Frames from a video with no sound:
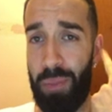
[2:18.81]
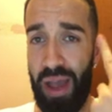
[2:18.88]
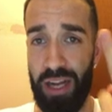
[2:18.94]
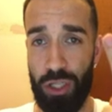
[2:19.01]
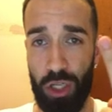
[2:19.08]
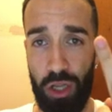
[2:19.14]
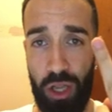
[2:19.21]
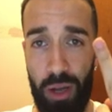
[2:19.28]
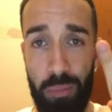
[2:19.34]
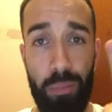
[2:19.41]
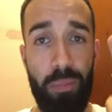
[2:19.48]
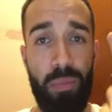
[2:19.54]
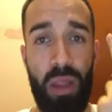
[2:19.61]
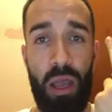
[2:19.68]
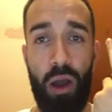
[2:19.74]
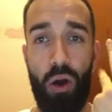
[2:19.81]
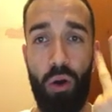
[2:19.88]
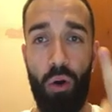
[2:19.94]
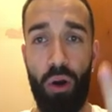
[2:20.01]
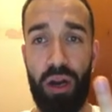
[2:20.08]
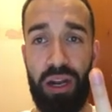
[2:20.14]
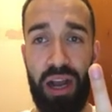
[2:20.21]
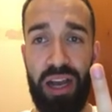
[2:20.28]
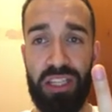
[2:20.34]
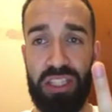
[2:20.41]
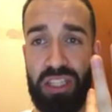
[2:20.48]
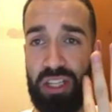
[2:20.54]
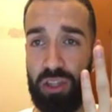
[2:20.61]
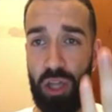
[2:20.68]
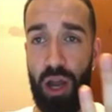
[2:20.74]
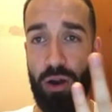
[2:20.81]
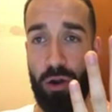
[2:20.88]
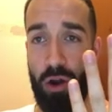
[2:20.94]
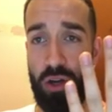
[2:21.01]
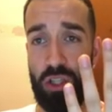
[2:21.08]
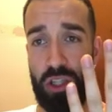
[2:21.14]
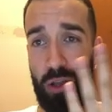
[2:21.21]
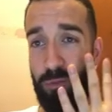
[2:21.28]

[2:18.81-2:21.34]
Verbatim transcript: Pendulum, Orcust, Thunders.